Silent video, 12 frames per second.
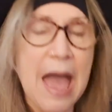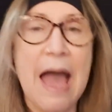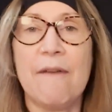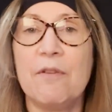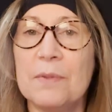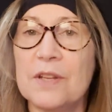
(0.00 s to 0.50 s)

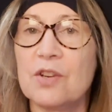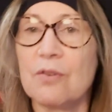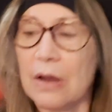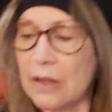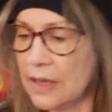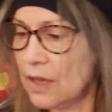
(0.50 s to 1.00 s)
Have you been
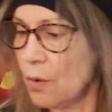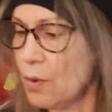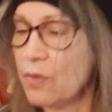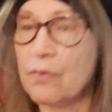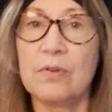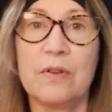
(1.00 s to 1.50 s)
struggling,
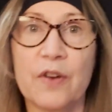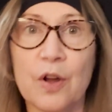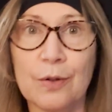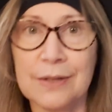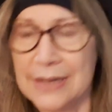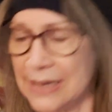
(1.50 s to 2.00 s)
going through
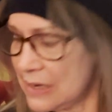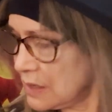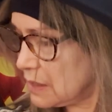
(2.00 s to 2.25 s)
difficulty?